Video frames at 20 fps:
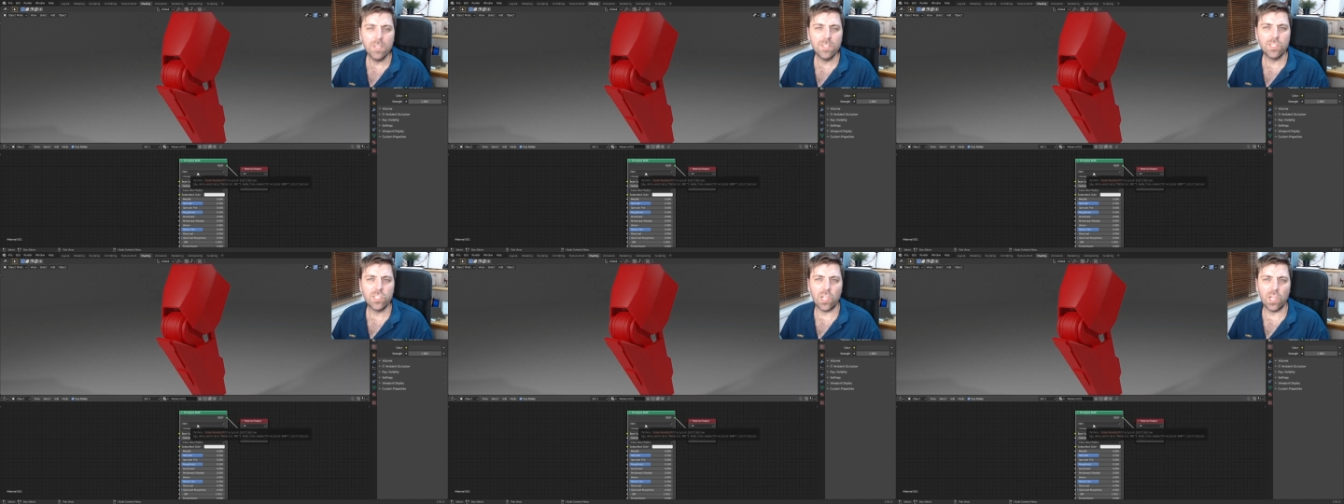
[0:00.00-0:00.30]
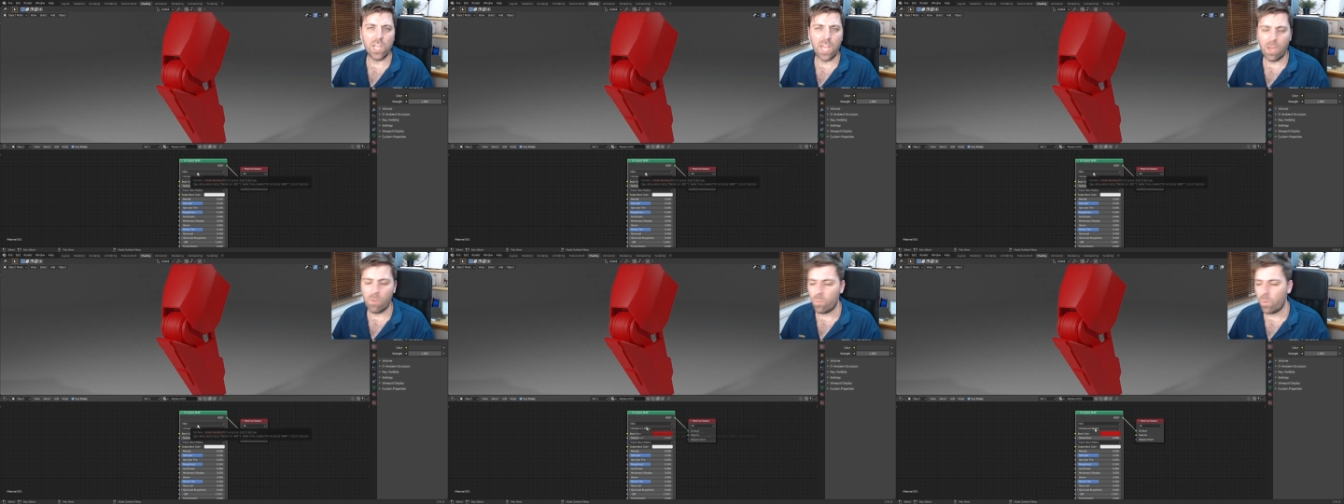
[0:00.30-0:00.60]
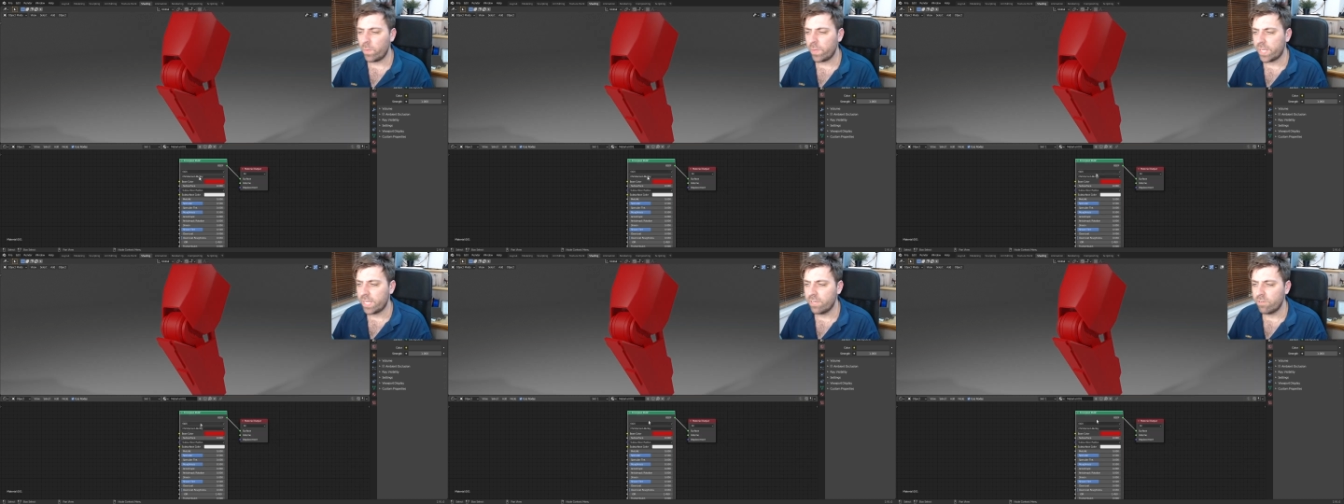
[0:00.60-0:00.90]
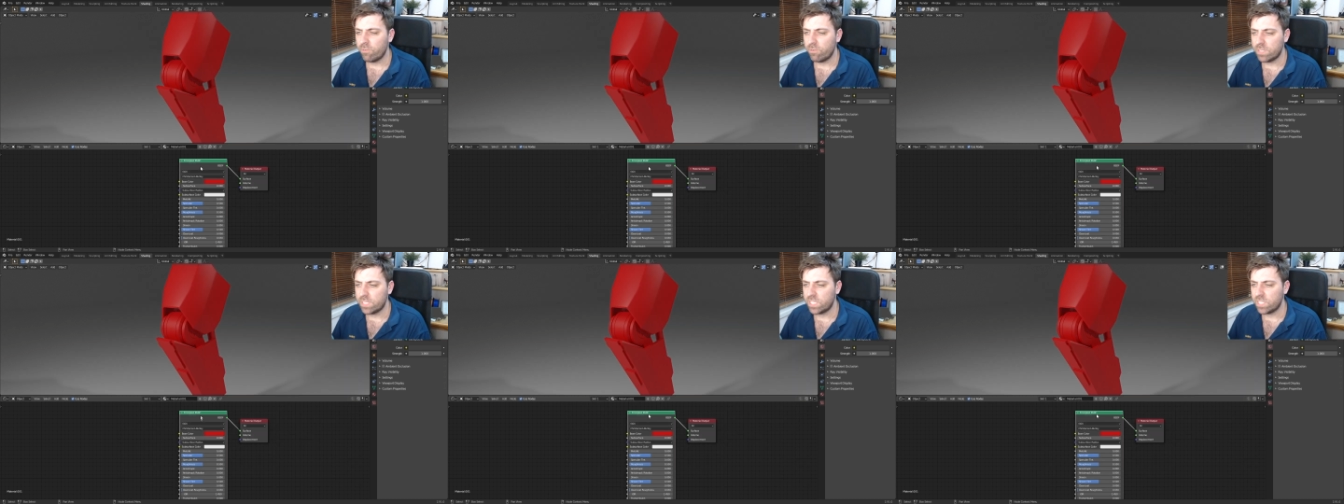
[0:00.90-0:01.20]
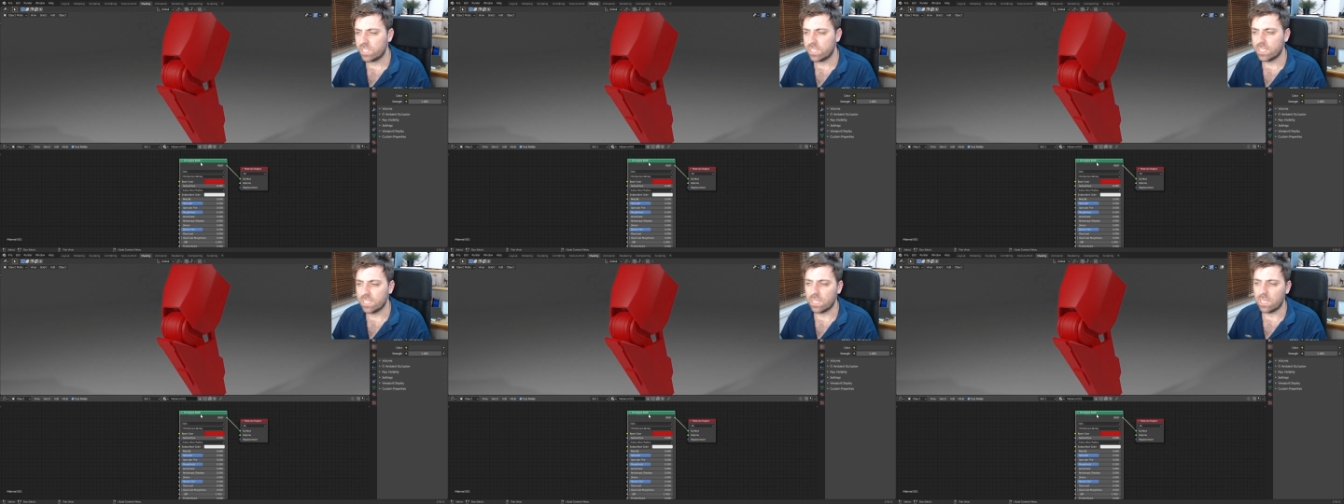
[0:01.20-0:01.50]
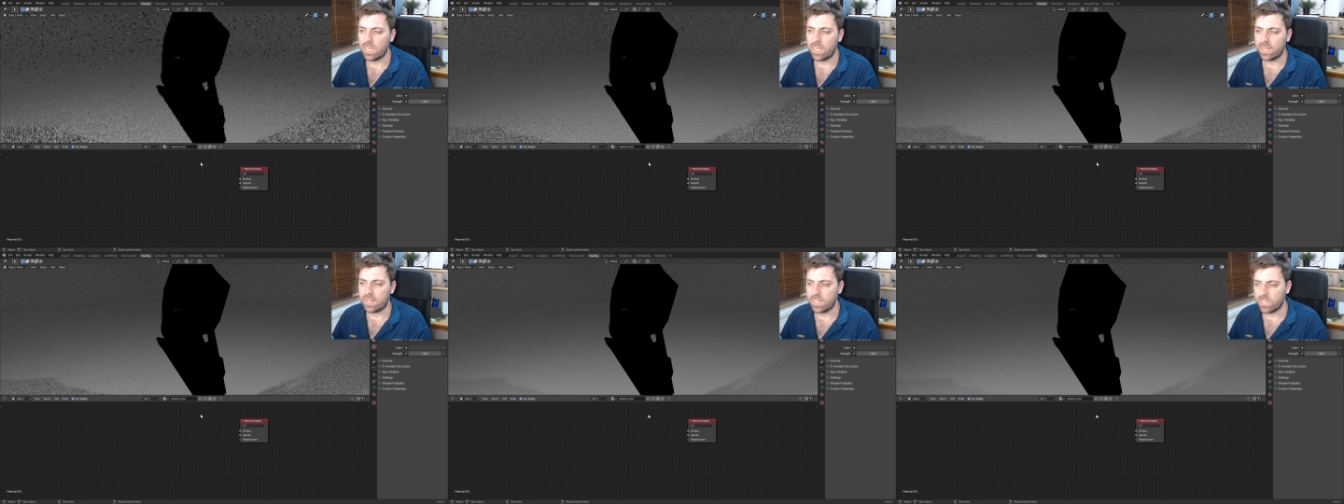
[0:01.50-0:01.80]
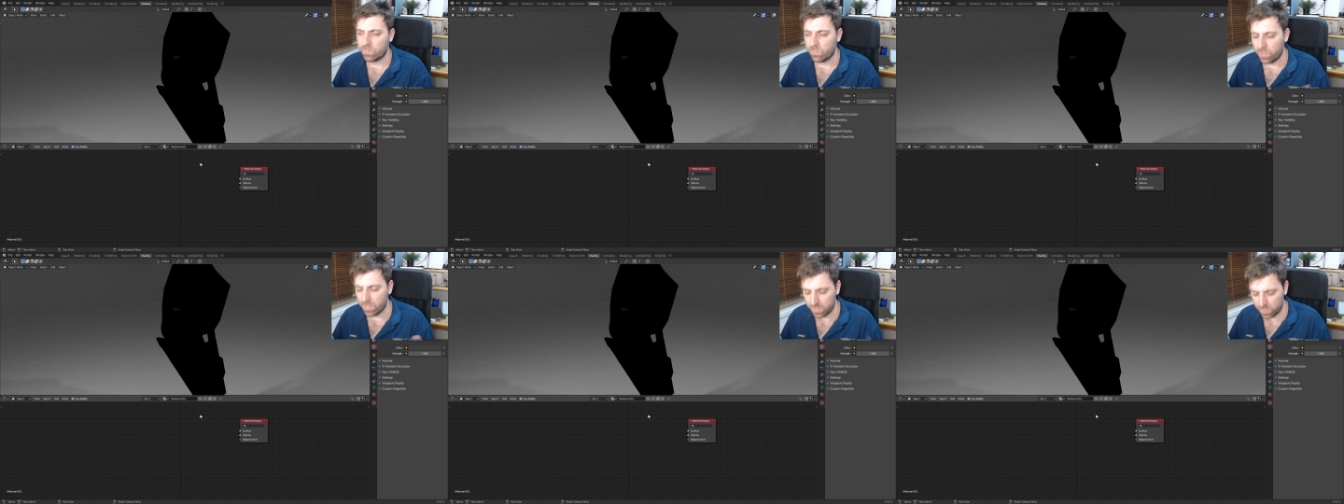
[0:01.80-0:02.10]
So now what we can do is just delete this
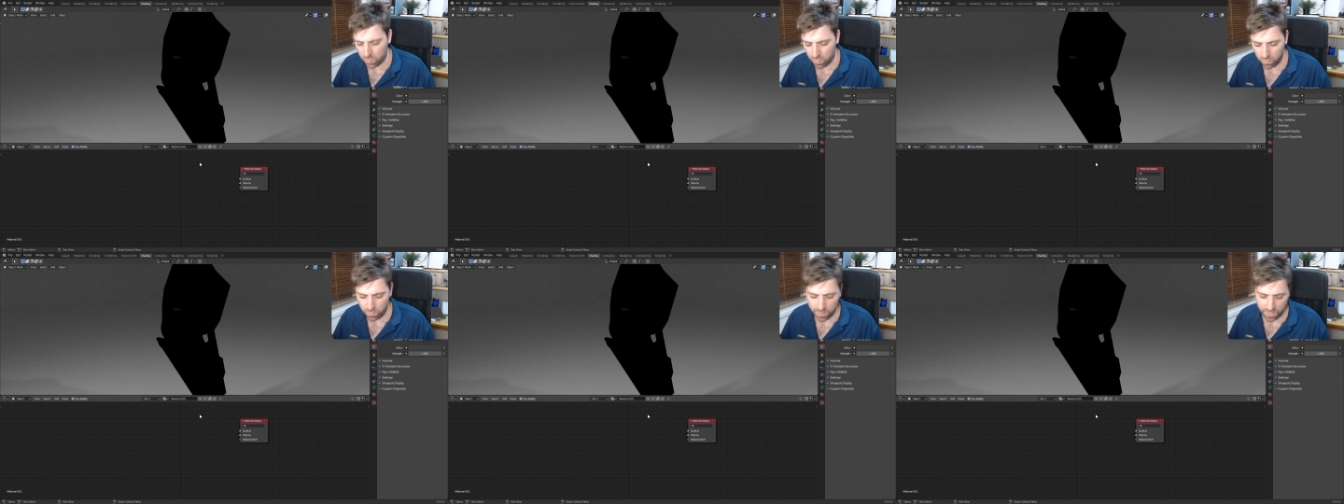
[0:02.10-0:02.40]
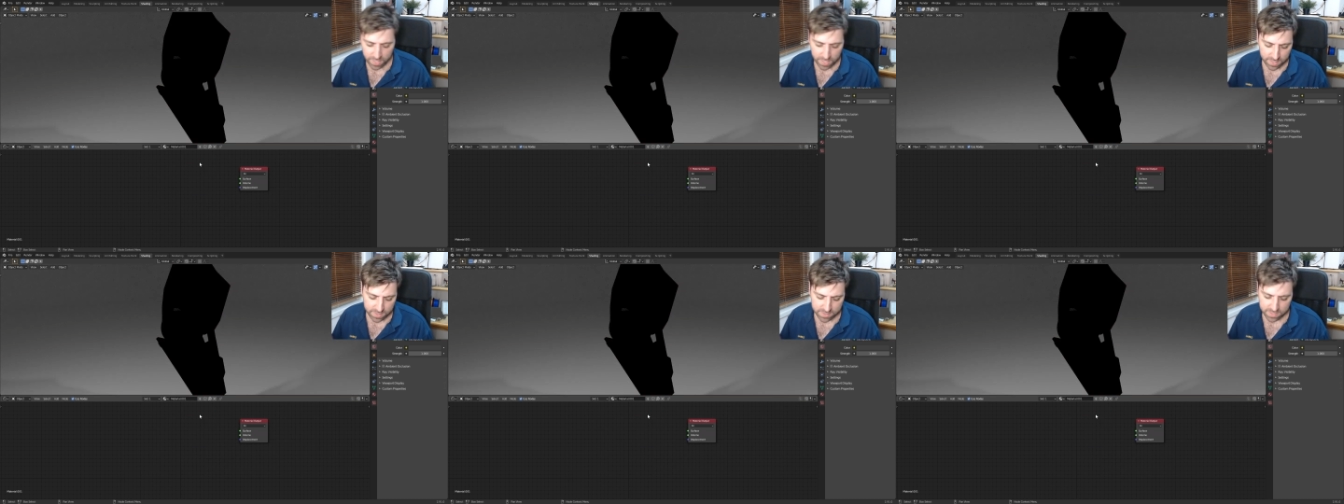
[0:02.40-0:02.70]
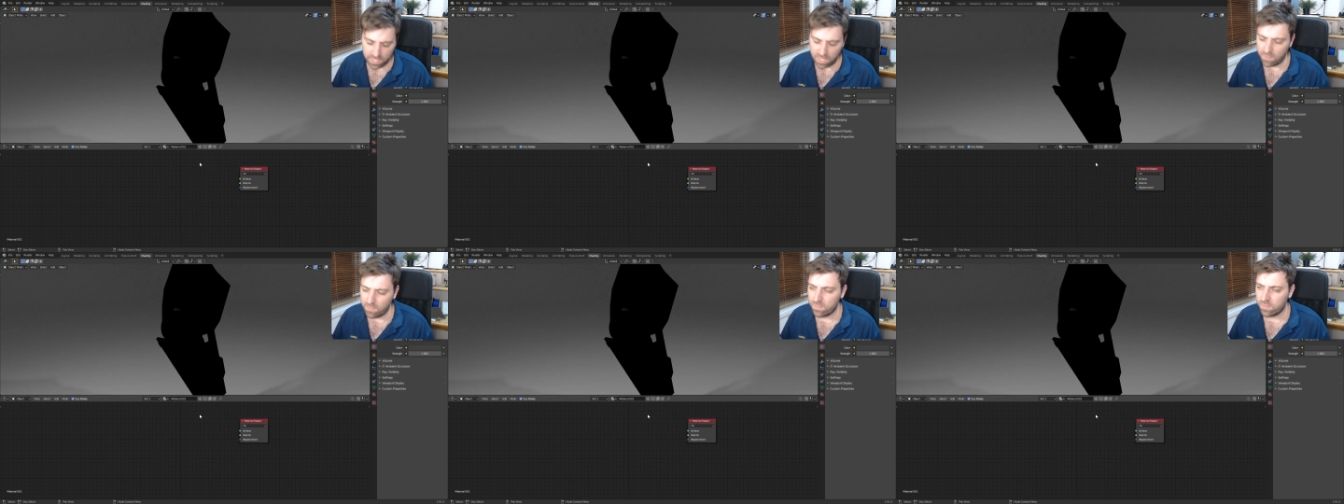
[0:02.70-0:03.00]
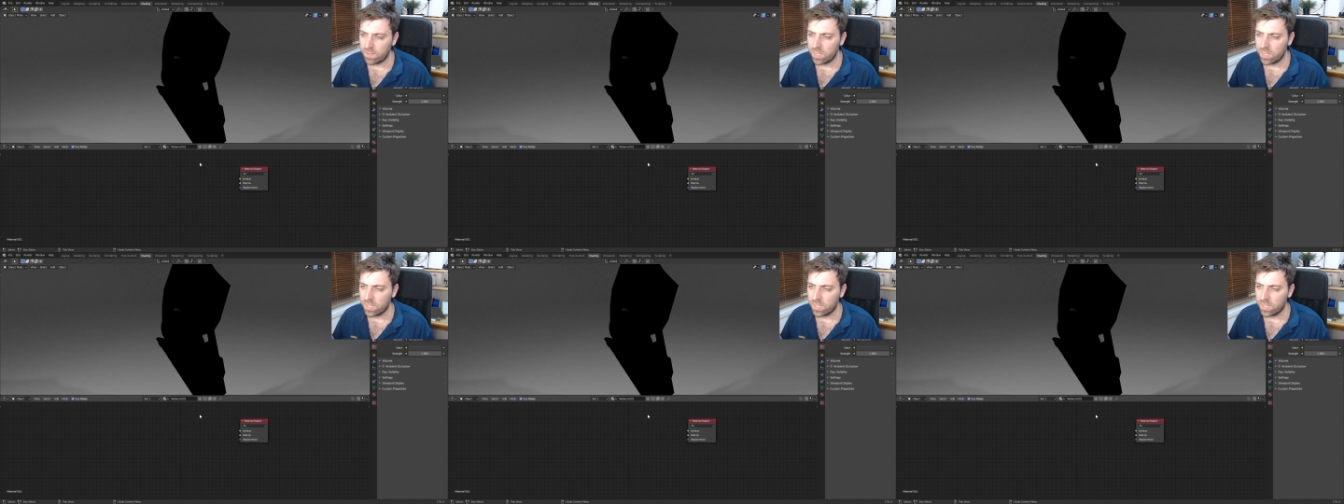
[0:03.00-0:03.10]
principal B D S F,